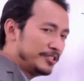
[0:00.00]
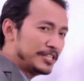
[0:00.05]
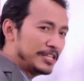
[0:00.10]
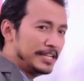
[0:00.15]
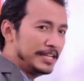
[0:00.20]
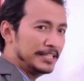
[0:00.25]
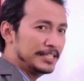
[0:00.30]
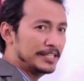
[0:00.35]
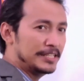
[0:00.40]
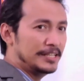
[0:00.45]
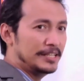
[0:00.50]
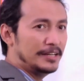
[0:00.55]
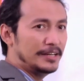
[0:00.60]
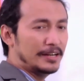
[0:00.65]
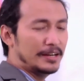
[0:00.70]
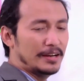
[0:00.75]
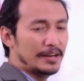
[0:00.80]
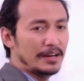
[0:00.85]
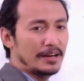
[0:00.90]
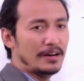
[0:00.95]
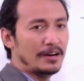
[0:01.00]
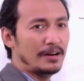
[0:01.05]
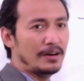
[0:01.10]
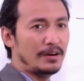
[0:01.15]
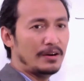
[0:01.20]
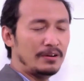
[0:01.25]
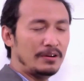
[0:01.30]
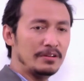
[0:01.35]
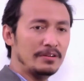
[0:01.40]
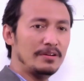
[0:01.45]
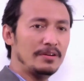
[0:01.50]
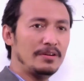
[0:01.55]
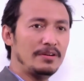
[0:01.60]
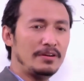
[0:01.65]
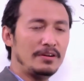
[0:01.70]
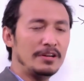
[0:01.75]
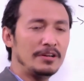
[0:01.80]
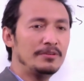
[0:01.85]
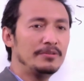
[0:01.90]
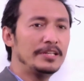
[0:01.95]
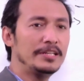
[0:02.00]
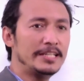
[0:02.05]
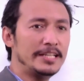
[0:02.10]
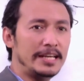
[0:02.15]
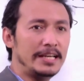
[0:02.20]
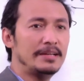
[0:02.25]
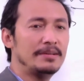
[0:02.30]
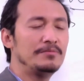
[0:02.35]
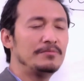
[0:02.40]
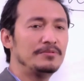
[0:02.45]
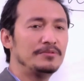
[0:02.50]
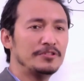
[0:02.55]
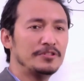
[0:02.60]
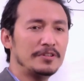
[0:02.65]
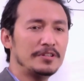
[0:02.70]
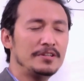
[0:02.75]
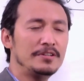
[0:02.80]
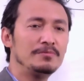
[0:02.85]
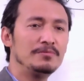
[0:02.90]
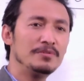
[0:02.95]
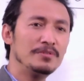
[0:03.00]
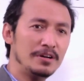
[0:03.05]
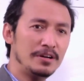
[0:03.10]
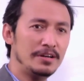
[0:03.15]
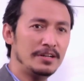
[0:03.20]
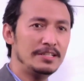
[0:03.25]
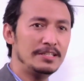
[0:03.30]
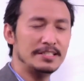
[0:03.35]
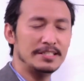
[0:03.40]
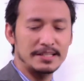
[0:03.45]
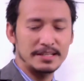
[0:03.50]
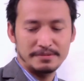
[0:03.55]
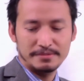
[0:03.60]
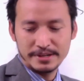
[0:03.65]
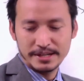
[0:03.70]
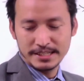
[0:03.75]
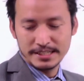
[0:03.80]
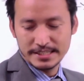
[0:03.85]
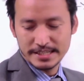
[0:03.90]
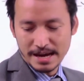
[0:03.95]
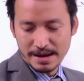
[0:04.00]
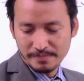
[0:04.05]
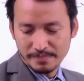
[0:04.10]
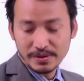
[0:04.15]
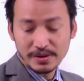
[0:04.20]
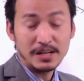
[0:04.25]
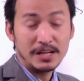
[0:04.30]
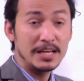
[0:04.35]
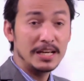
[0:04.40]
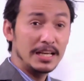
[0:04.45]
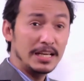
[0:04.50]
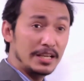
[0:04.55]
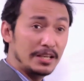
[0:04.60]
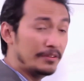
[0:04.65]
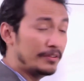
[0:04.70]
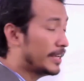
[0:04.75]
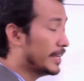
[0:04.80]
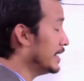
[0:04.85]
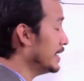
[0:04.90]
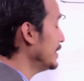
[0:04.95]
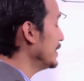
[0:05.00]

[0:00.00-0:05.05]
letter or you take certain words. For example, you can